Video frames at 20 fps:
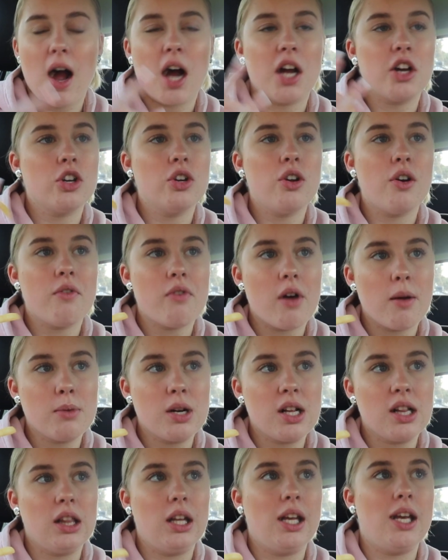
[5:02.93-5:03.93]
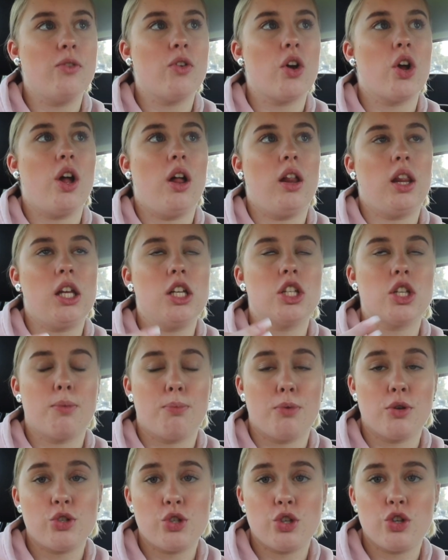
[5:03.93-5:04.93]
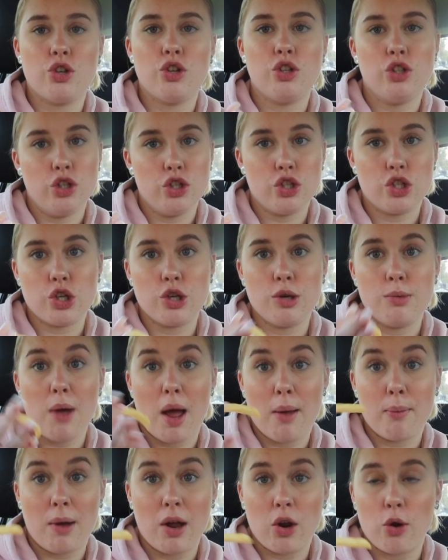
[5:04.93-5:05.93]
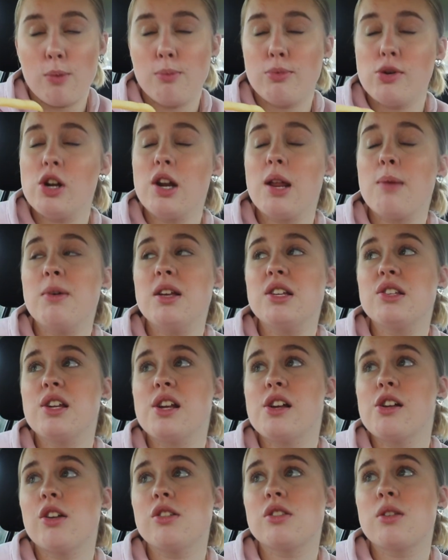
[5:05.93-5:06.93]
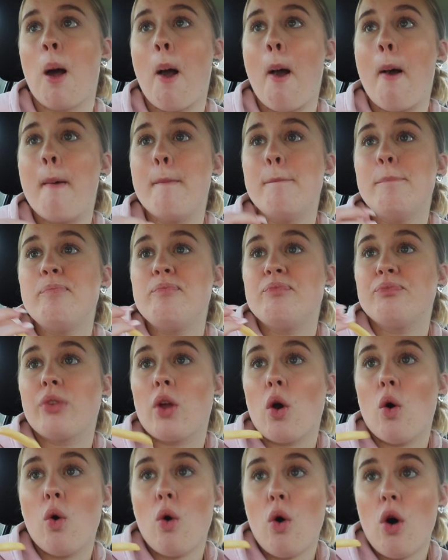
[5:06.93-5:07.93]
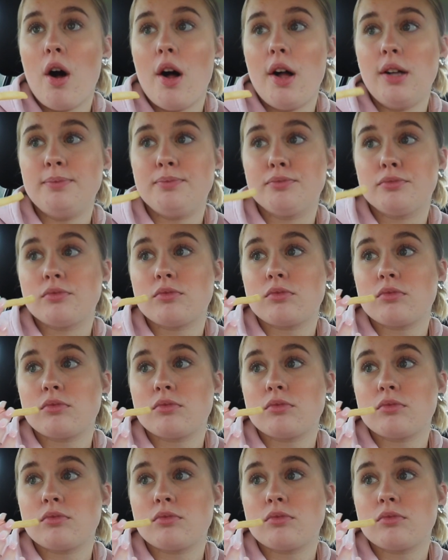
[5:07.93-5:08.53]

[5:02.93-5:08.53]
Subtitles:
I don't know if I'm going to leave early to pursue YouTube and my own beauty business, or am